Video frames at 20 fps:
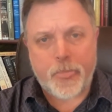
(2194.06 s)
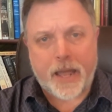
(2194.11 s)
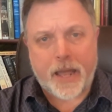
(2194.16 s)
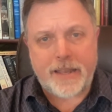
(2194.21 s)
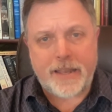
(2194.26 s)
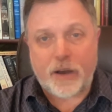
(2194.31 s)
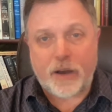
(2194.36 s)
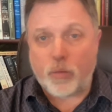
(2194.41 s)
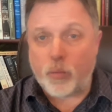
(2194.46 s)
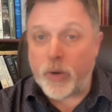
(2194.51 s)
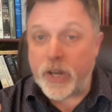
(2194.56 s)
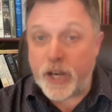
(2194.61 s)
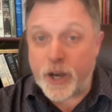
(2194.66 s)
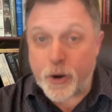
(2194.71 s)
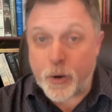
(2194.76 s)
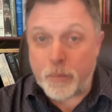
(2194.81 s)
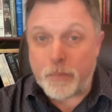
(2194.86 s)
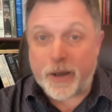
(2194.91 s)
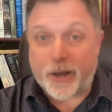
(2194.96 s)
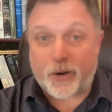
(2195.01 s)
And yet we
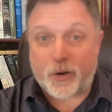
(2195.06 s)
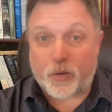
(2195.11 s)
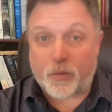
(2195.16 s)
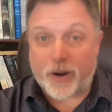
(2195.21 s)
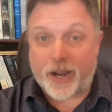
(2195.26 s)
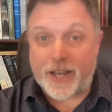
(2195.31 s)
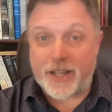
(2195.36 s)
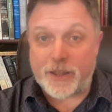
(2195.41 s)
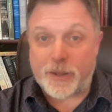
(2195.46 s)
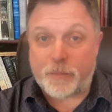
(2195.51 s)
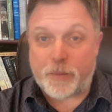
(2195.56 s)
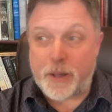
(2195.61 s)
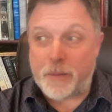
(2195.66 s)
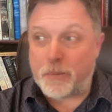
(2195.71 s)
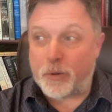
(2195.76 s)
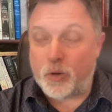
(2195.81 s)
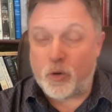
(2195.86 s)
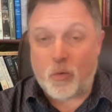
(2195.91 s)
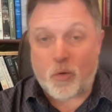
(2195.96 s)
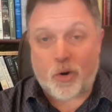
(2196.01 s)
know better, right? The
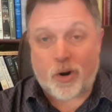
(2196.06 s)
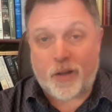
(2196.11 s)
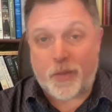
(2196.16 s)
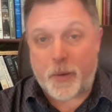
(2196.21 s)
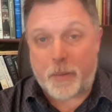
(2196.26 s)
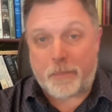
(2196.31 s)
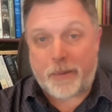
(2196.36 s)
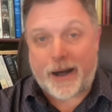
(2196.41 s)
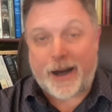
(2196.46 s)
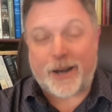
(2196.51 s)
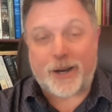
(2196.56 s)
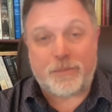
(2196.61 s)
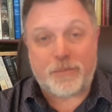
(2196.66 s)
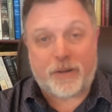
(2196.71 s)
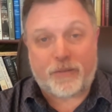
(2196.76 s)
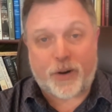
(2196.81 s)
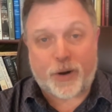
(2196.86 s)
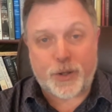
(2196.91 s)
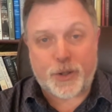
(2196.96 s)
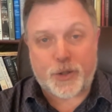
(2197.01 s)
people who are on the bottom
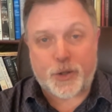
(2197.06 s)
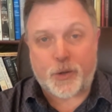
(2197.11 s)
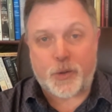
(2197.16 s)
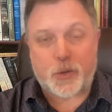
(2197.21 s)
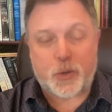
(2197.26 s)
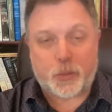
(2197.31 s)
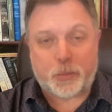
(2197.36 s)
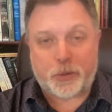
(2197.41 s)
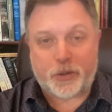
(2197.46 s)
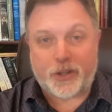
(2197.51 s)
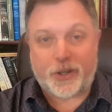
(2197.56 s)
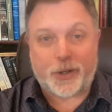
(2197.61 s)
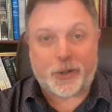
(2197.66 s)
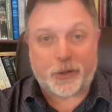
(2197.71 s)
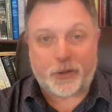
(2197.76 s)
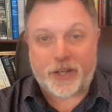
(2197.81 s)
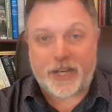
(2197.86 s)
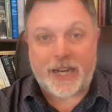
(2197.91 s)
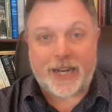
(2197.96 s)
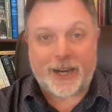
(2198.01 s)
of our social,
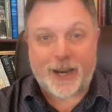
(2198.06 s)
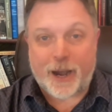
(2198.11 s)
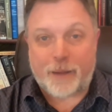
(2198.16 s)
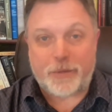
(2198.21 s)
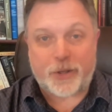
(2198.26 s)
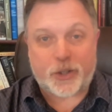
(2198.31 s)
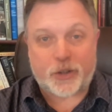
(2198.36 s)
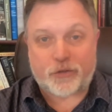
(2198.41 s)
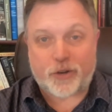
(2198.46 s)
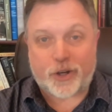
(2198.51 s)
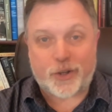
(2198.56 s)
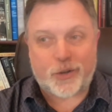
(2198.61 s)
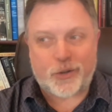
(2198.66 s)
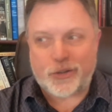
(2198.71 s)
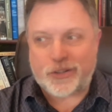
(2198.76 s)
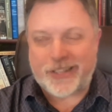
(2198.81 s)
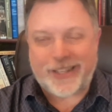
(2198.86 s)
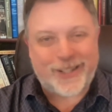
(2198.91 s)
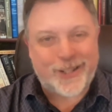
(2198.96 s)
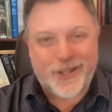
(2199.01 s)
political, and economic
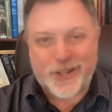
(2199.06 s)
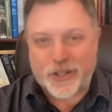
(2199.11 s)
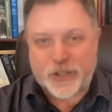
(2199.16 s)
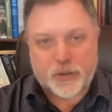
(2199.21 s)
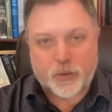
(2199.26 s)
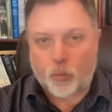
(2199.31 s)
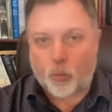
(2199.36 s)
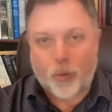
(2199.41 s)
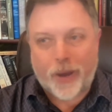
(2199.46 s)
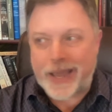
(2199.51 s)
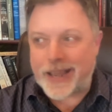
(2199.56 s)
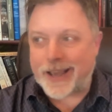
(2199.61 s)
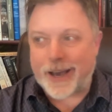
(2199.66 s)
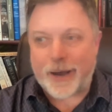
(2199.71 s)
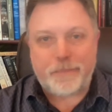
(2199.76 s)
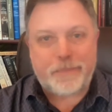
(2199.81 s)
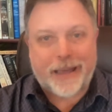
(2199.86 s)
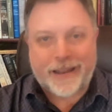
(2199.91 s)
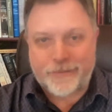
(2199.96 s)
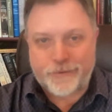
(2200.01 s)
structures didn't just wake
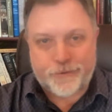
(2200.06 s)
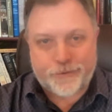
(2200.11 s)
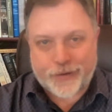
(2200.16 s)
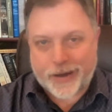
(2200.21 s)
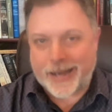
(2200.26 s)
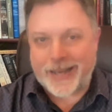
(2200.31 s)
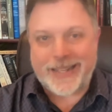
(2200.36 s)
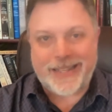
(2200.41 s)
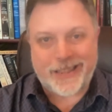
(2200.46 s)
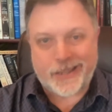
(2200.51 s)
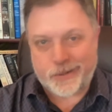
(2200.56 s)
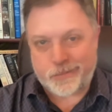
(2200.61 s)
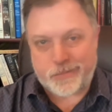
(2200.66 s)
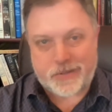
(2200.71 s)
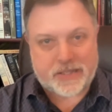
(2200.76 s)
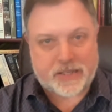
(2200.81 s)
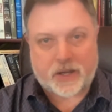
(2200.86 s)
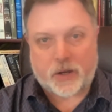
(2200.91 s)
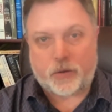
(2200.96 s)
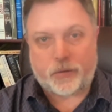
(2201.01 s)
up and find
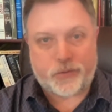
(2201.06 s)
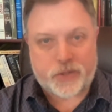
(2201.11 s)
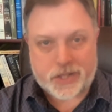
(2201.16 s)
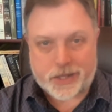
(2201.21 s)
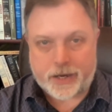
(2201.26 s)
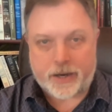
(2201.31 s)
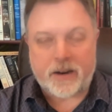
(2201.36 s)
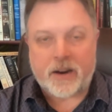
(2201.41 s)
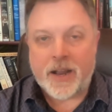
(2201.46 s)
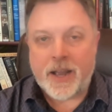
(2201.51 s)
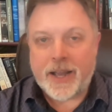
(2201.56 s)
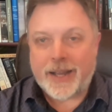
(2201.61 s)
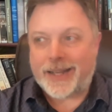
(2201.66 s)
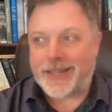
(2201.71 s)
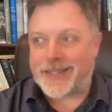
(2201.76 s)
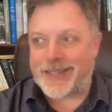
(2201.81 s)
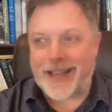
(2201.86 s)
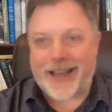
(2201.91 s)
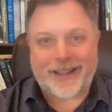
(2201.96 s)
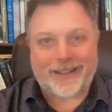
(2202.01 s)
themselves there.
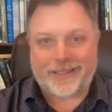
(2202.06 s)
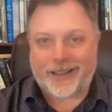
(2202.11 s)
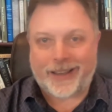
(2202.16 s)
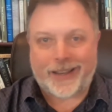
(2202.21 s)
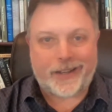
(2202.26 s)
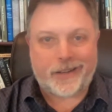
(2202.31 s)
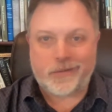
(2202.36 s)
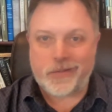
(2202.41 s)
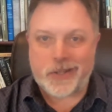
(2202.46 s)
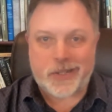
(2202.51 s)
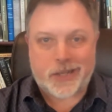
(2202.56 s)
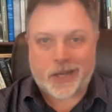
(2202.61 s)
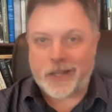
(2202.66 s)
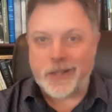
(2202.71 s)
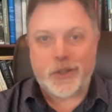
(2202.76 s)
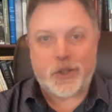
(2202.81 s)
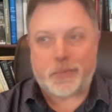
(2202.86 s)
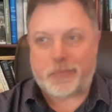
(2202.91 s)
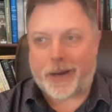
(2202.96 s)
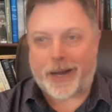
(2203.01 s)
It's not like
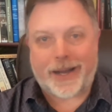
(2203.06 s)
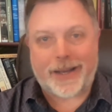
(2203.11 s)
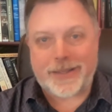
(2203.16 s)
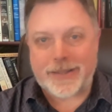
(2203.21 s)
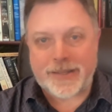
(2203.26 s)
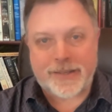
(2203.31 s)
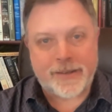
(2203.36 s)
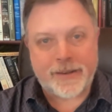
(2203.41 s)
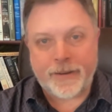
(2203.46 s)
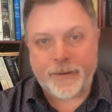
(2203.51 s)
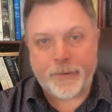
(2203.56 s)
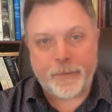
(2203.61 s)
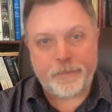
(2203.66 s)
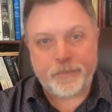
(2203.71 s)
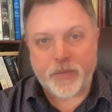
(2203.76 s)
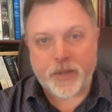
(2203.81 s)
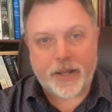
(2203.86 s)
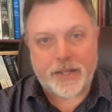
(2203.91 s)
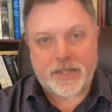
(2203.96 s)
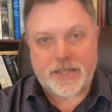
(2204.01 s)
sunspots.
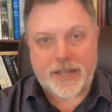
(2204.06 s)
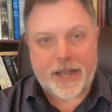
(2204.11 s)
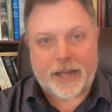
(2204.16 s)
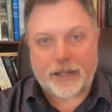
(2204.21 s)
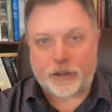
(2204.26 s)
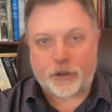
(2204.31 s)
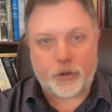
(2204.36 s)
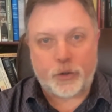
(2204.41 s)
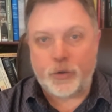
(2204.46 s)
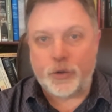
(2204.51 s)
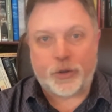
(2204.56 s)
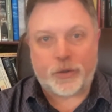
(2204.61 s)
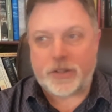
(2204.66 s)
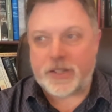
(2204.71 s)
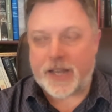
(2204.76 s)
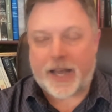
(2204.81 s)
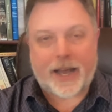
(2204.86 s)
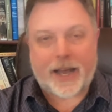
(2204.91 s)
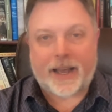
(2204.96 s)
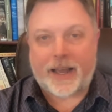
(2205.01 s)
It's not lunar
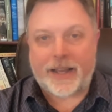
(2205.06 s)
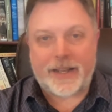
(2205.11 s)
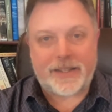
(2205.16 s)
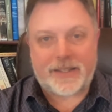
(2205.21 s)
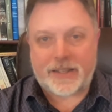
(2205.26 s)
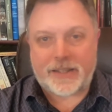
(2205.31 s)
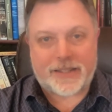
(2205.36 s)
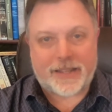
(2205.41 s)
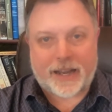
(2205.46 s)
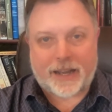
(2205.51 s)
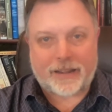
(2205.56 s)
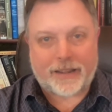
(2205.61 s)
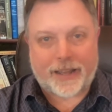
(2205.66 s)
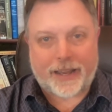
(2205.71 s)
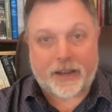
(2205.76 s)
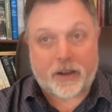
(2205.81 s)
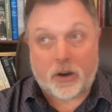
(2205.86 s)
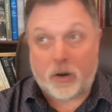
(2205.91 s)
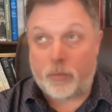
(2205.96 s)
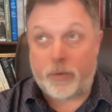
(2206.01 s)
tides. It's not
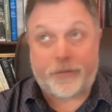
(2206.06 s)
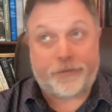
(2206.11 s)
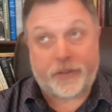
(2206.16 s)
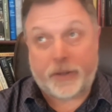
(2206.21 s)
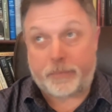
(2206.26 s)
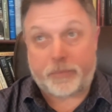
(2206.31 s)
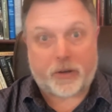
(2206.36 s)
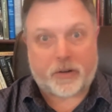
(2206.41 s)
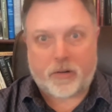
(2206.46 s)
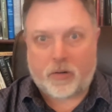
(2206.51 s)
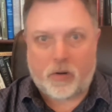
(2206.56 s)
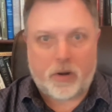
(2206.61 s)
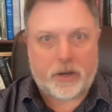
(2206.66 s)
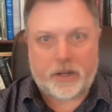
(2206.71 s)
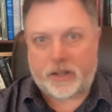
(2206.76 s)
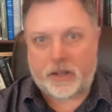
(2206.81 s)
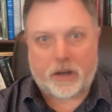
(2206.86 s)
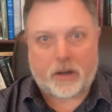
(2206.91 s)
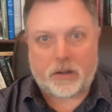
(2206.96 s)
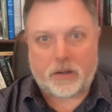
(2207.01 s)
like, oh, we flipped a coin
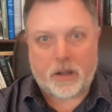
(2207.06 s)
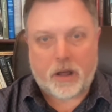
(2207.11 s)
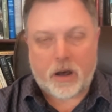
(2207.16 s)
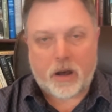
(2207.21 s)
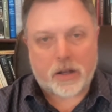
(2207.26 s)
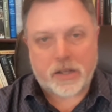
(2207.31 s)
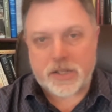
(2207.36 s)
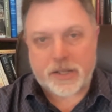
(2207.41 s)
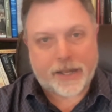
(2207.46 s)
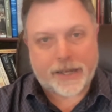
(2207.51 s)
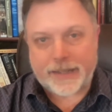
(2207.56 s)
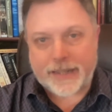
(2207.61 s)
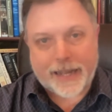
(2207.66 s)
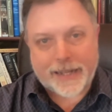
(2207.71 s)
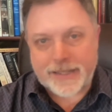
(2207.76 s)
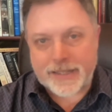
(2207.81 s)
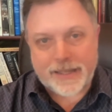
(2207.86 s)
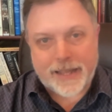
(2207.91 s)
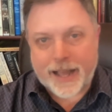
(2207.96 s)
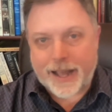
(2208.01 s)
and y'all lost. Like
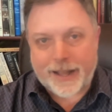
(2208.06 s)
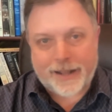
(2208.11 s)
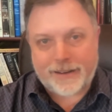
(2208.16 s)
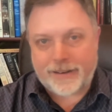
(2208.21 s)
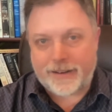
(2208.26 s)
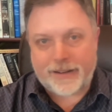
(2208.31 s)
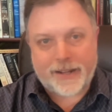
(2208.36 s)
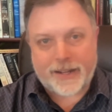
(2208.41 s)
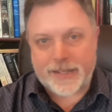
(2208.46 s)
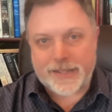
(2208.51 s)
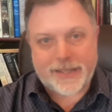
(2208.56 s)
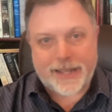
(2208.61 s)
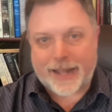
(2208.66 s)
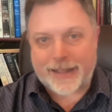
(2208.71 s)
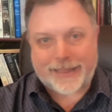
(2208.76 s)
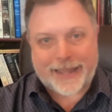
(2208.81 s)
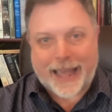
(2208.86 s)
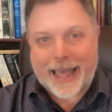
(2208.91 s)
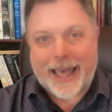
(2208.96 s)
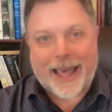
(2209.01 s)
that's not
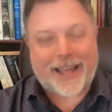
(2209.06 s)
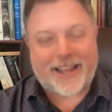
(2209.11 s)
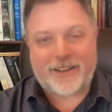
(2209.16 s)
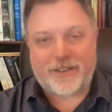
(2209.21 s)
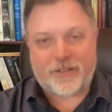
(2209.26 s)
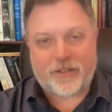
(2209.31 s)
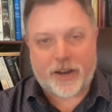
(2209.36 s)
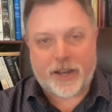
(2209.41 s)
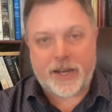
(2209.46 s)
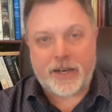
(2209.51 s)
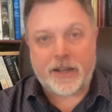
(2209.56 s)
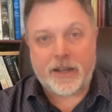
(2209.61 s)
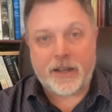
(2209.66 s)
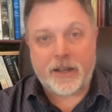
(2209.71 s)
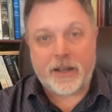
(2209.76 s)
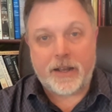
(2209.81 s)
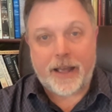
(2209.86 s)
that, right?